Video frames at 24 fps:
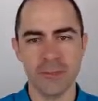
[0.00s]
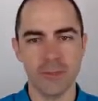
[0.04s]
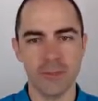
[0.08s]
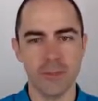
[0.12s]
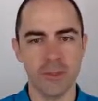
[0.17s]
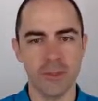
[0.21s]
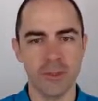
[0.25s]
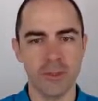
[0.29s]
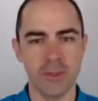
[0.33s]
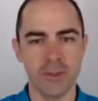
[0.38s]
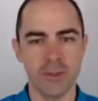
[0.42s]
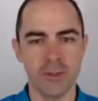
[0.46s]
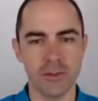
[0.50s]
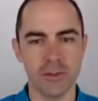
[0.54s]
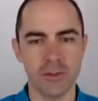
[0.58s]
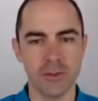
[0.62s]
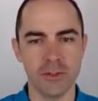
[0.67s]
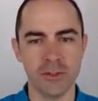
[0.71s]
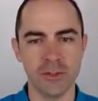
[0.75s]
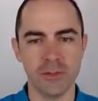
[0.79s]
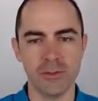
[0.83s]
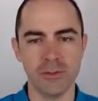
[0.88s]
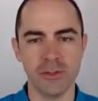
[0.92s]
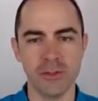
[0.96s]
Well, so
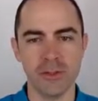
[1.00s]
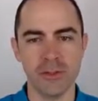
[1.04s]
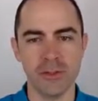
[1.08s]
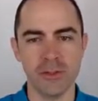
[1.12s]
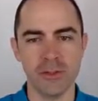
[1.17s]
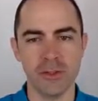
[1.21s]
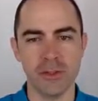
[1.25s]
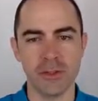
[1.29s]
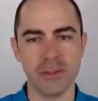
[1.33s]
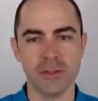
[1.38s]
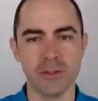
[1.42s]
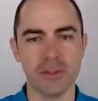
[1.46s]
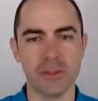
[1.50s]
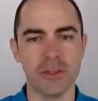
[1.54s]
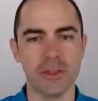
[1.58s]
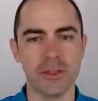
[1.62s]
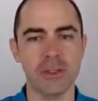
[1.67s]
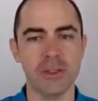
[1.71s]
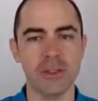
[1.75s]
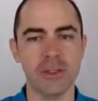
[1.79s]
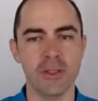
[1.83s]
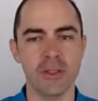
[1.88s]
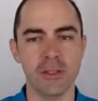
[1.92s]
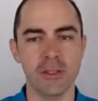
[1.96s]
this is a very efficient
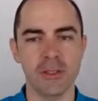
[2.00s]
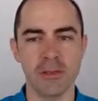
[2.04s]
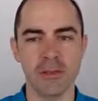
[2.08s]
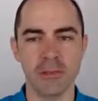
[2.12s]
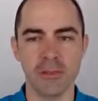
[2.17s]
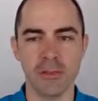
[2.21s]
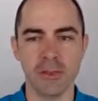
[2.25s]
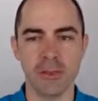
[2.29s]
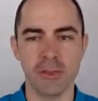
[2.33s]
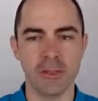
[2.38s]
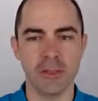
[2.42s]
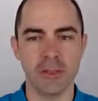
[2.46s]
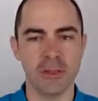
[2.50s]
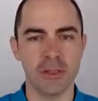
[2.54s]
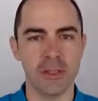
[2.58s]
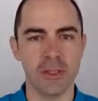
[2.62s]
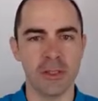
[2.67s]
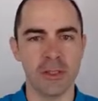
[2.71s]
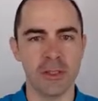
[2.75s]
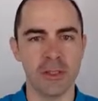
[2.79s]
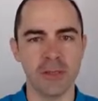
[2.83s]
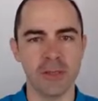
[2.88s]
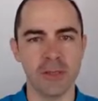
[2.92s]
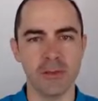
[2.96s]
tracker, and this
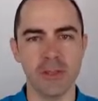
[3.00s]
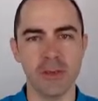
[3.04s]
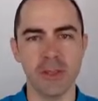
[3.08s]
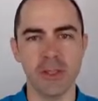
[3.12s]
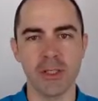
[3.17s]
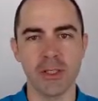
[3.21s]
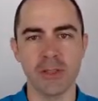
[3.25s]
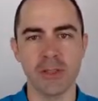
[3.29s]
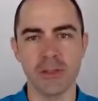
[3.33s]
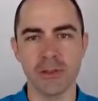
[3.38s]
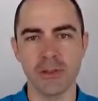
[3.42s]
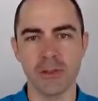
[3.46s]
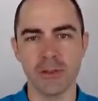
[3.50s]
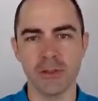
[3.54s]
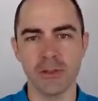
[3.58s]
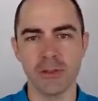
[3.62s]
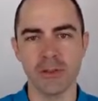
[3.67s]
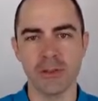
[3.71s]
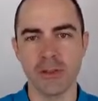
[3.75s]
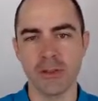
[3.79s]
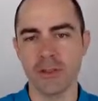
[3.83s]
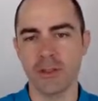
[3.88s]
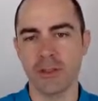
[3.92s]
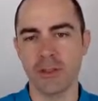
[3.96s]
has
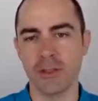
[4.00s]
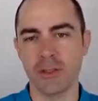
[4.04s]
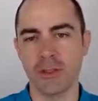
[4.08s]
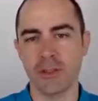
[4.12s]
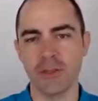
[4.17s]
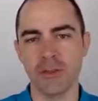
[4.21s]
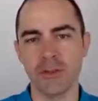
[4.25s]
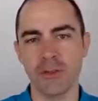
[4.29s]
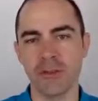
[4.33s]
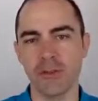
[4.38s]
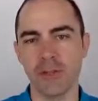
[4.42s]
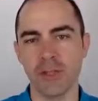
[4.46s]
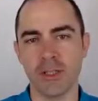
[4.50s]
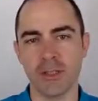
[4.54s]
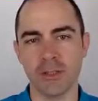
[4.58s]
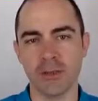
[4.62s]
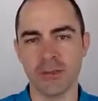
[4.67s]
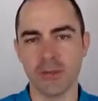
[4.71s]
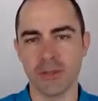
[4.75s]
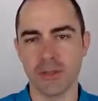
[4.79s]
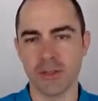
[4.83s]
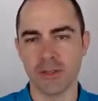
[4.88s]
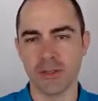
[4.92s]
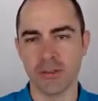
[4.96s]
applications in surveillance.
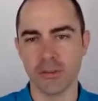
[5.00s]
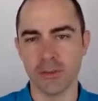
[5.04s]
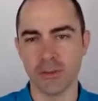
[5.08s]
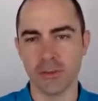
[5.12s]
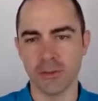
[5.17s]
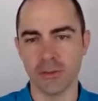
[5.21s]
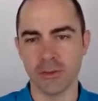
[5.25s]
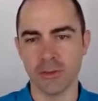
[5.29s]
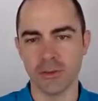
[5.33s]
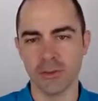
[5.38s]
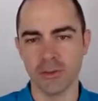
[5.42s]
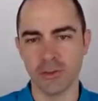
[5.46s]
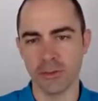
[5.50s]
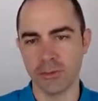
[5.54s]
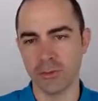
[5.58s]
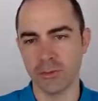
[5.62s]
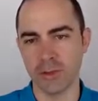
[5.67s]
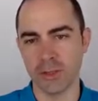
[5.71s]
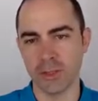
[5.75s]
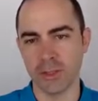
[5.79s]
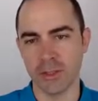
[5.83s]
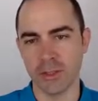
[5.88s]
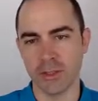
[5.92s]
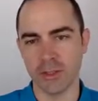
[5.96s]
For example, you
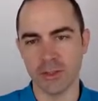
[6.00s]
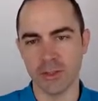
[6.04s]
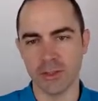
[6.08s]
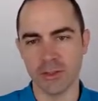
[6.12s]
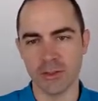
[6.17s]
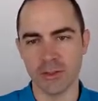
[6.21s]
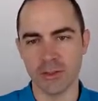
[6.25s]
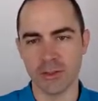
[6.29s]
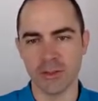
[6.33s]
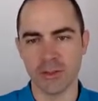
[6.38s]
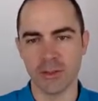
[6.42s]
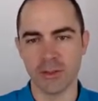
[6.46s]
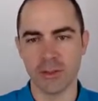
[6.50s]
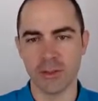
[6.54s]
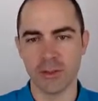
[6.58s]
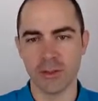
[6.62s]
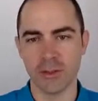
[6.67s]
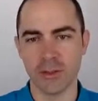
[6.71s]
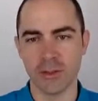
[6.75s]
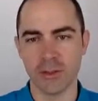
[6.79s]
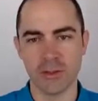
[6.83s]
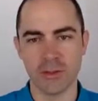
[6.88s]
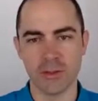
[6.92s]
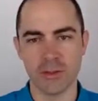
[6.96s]
would like this
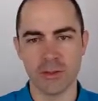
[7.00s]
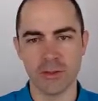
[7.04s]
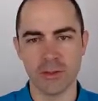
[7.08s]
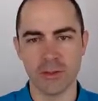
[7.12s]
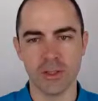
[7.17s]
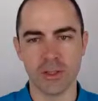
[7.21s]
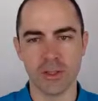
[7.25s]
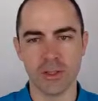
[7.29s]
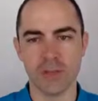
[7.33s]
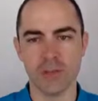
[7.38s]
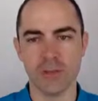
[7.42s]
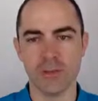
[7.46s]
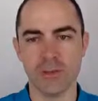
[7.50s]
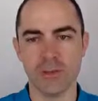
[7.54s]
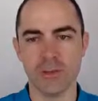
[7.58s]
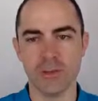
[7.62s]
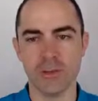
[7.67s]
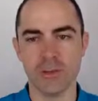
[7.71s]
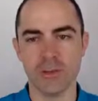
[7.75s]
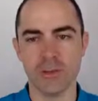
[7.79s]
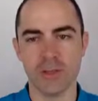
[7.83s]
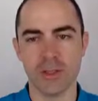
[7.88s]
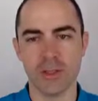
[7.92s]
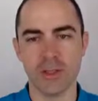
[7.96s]
tracker
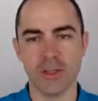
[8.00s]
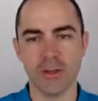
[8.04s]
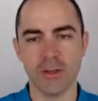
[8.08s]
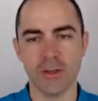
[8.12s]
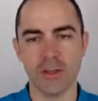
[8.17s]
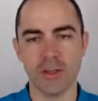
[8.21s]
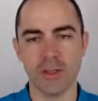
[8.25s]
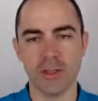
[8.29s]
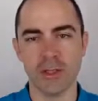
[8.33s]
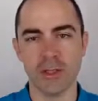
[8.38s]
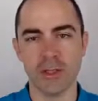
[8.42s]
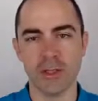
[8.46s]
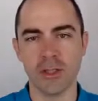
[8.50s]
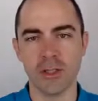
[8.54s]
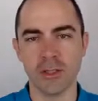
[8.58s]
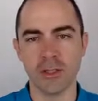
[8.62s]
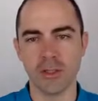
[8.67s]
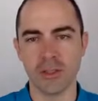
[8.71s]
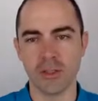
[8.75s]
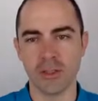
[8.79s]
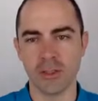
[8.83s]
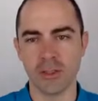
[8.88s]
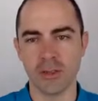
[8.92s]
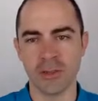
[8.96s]
to count the
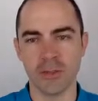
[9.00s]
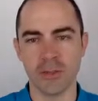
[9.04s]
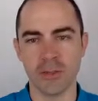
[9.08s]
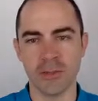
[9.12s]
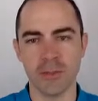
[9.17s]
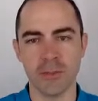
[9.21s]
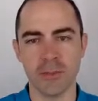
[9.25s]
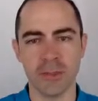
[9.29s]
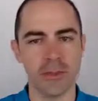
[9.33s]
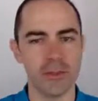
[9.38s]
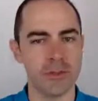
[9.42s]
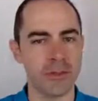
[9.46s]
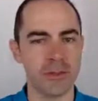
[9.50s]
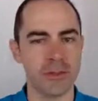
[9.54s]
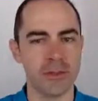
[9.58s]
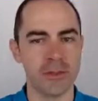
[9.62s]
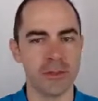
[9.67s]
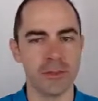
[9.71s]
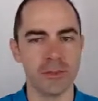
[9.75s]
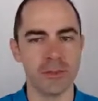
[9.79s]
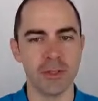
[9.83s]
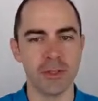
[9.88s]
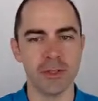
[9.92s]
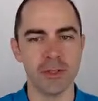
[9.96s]
cars and maybe measure their
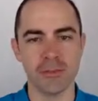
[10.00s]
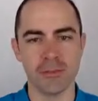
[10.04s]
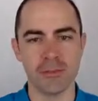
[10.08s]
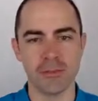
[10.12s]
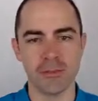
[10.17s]
speed.